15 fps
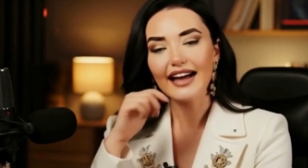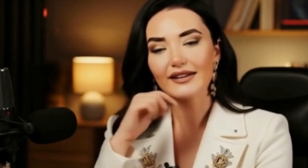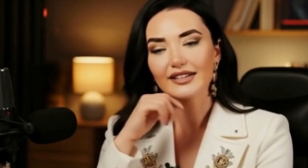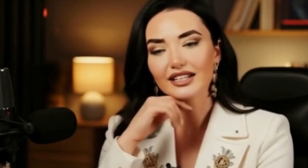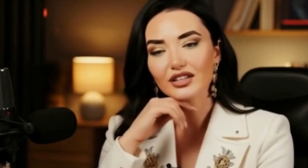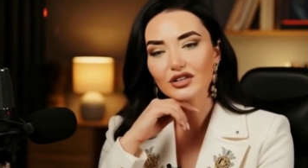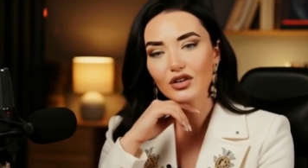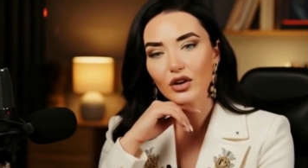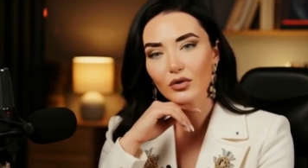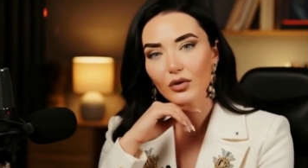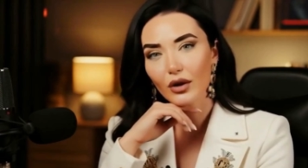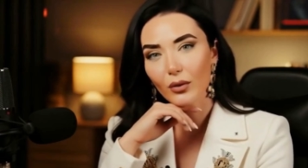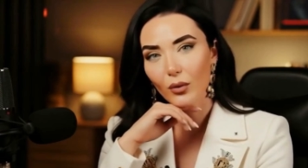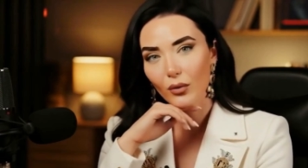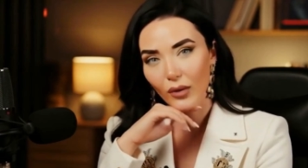that you know
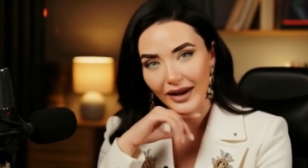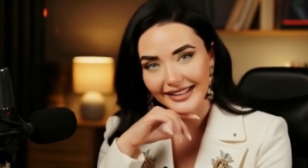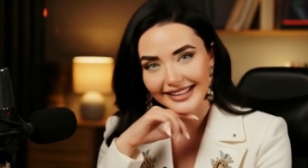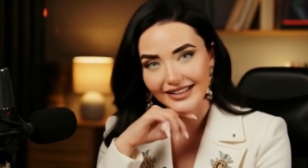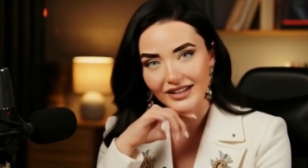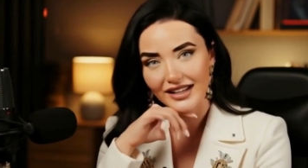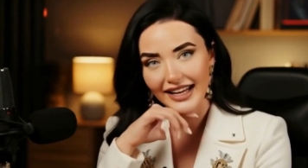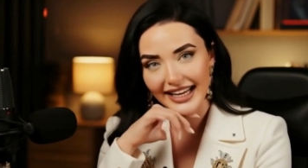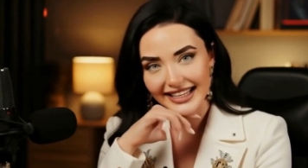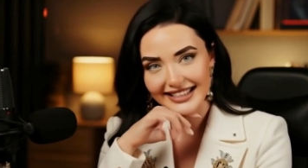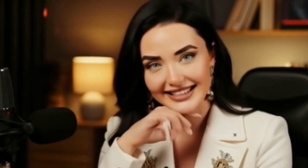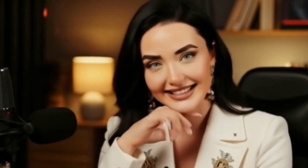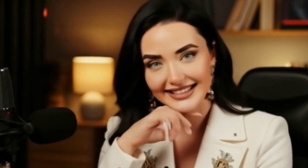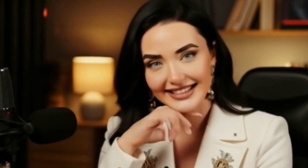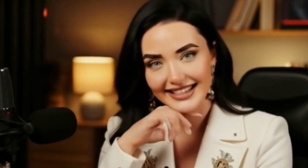what Winlator
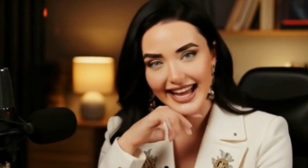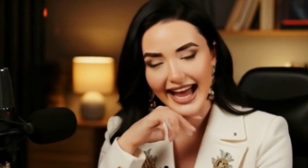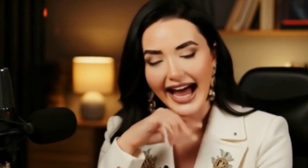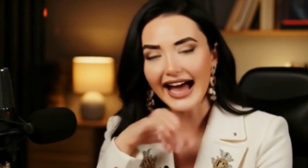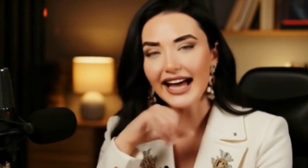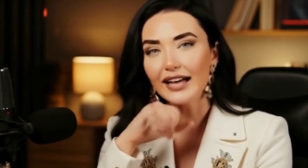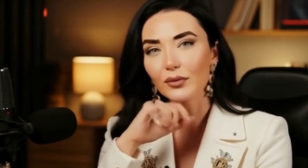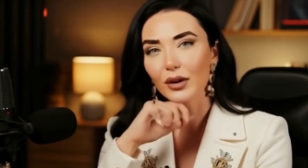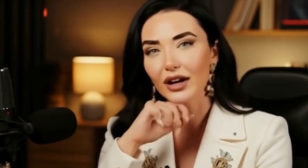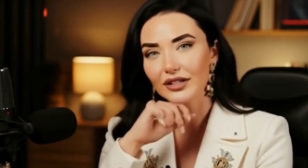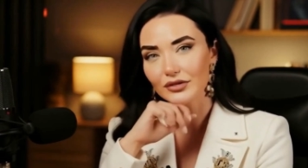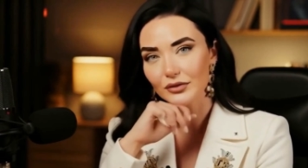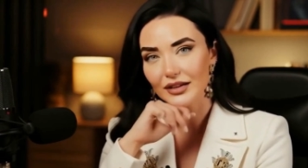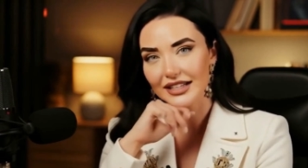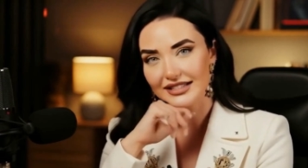is and what
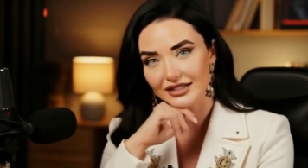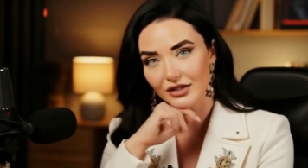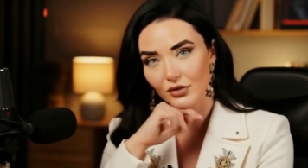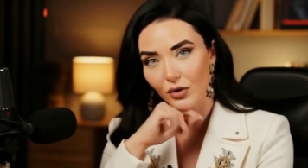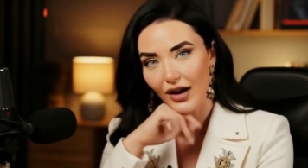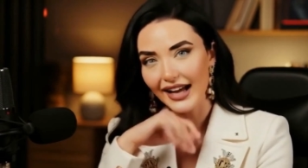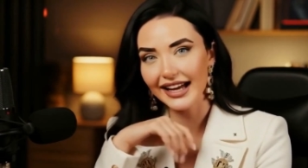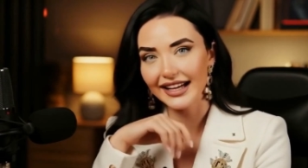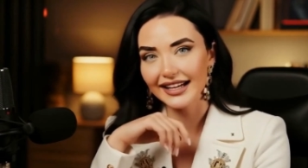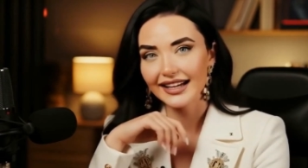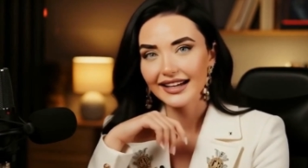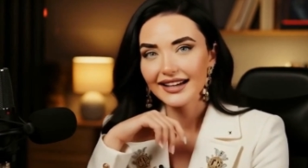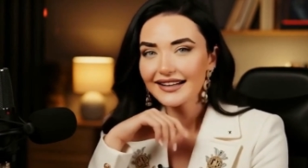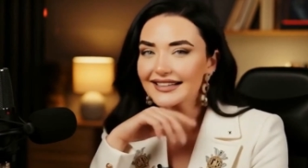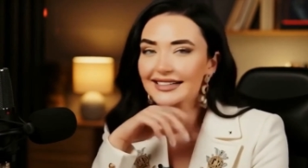you need to run it,
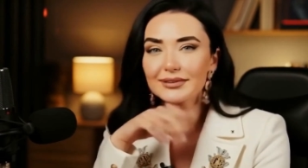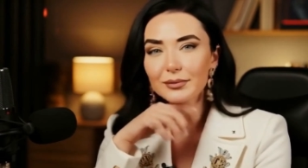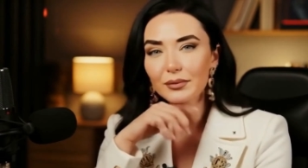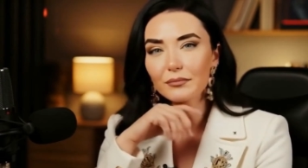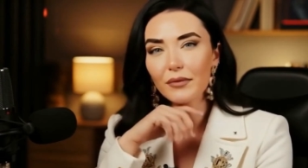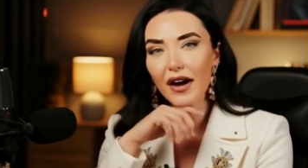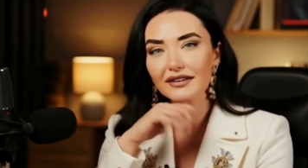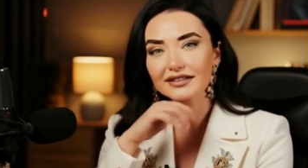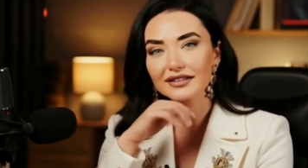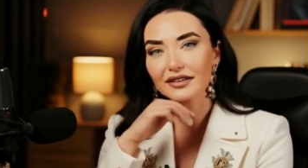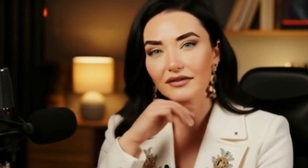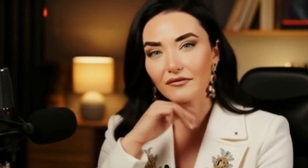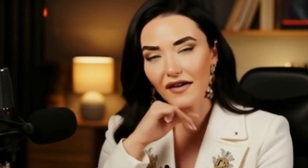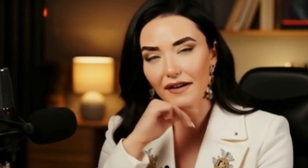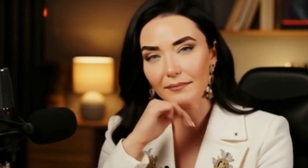let's move on to the
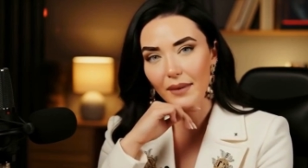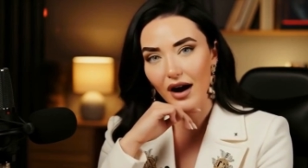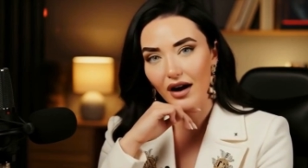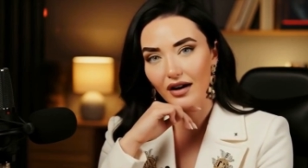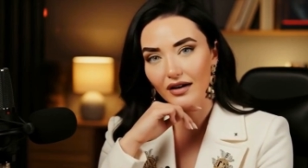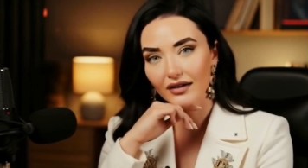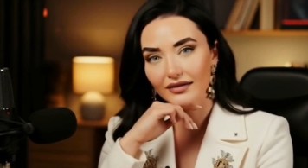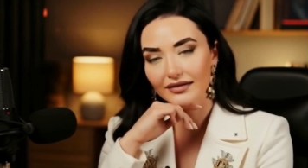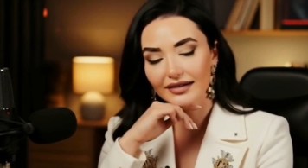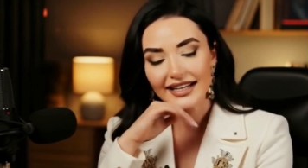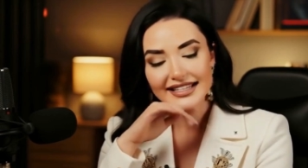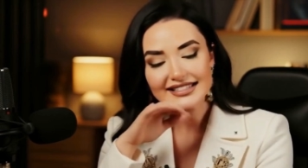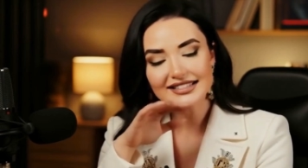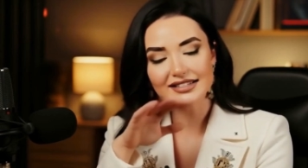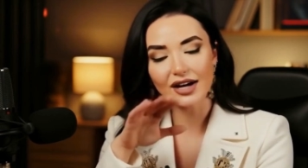fun part,
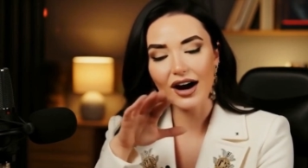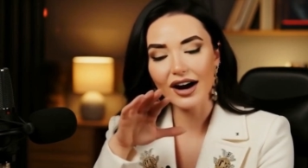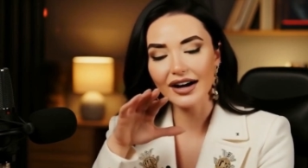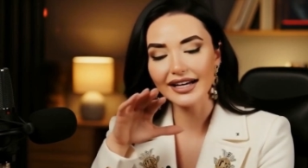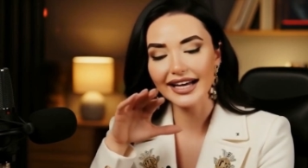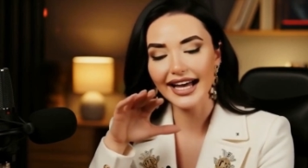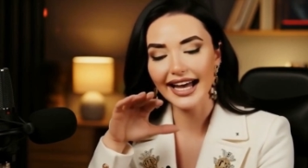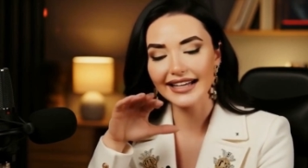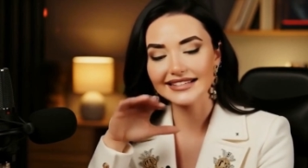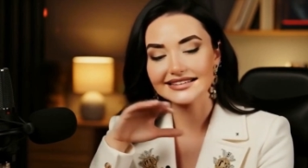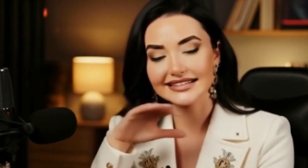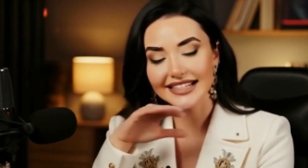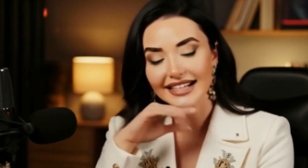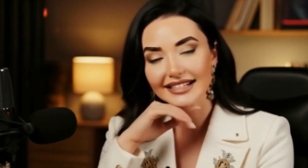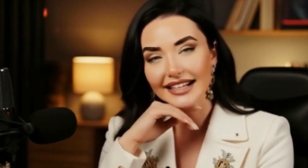installing and
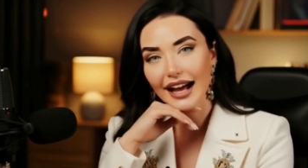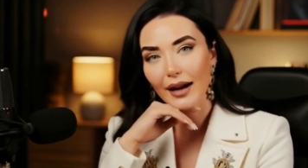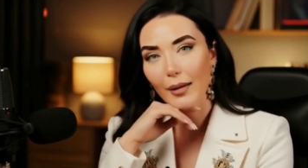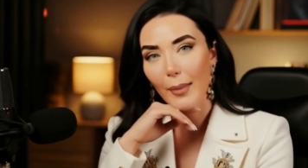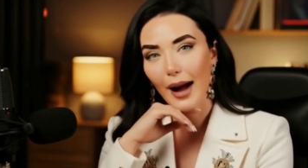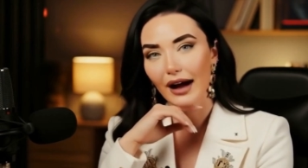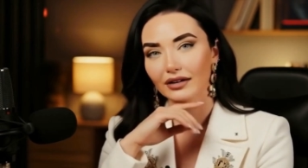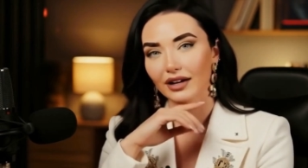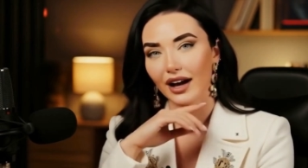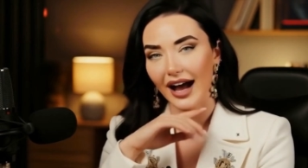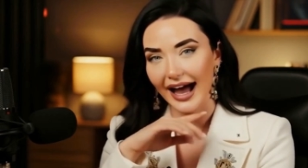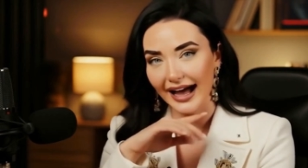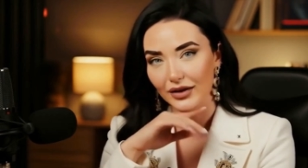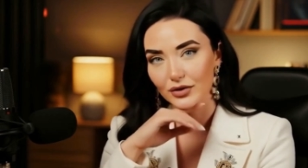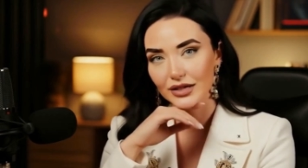setting it up on your
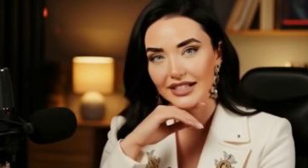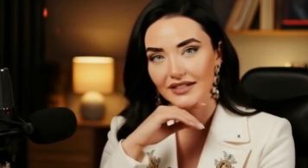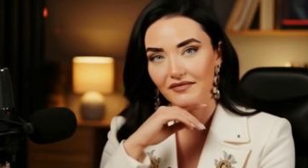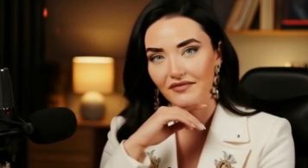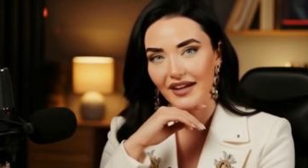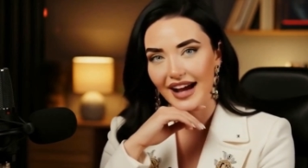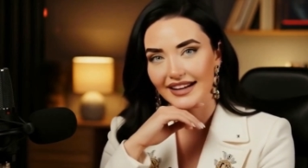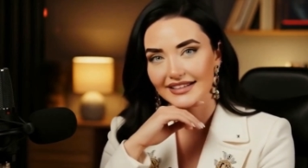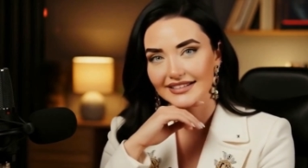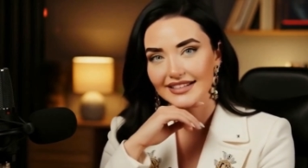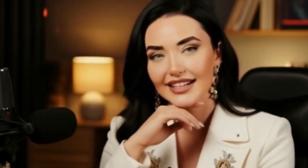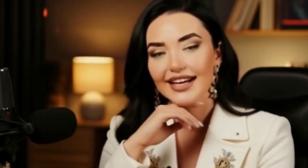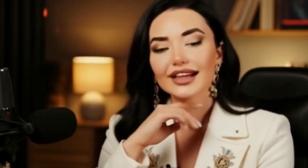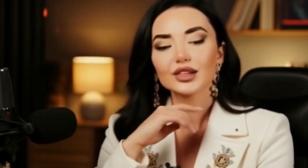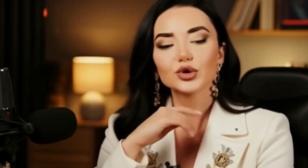Android device
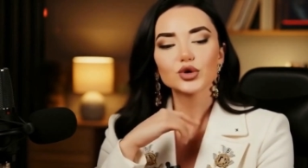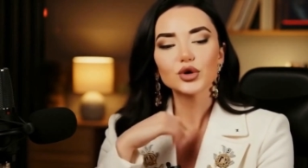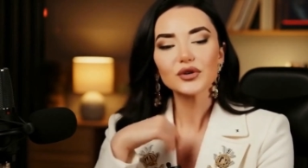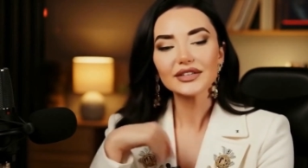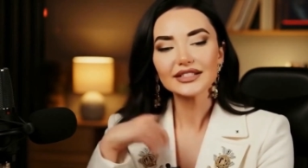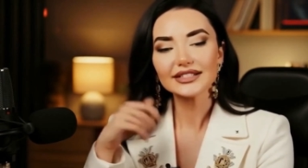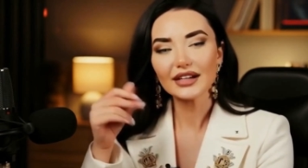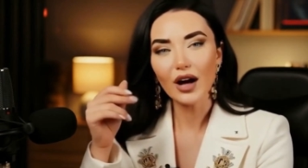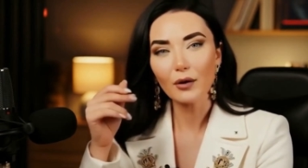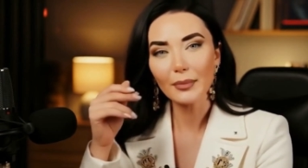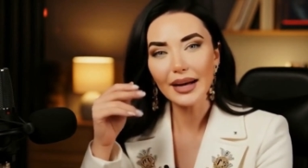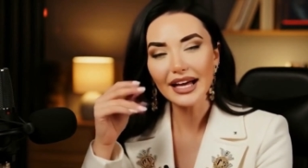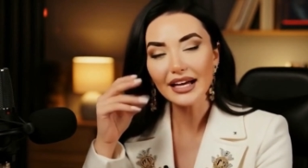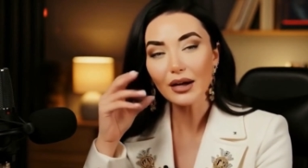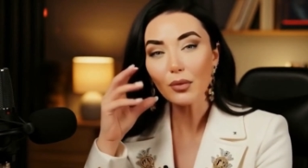so you can start
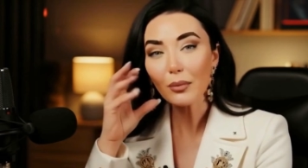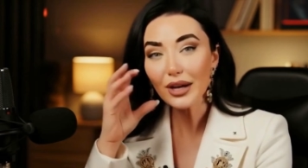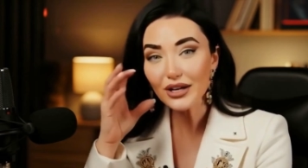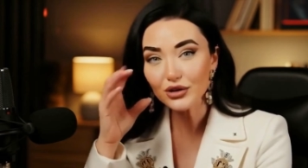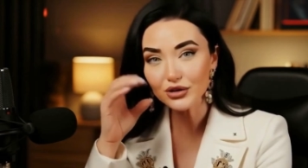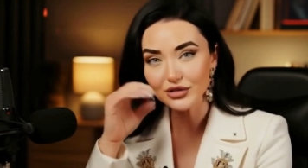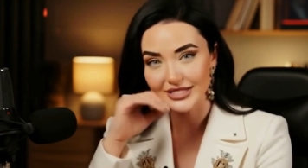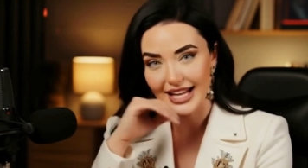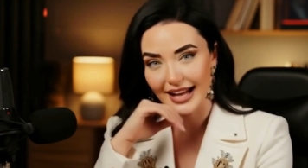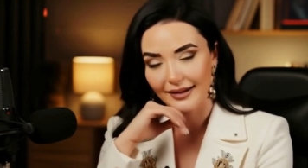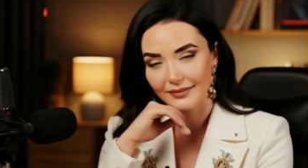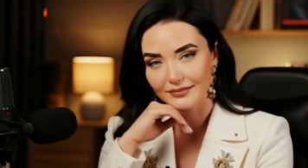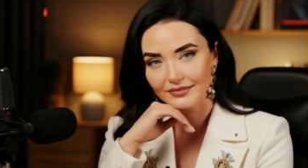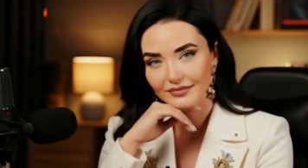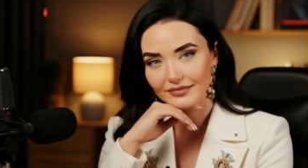playing Windows
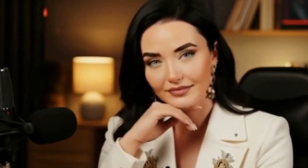games.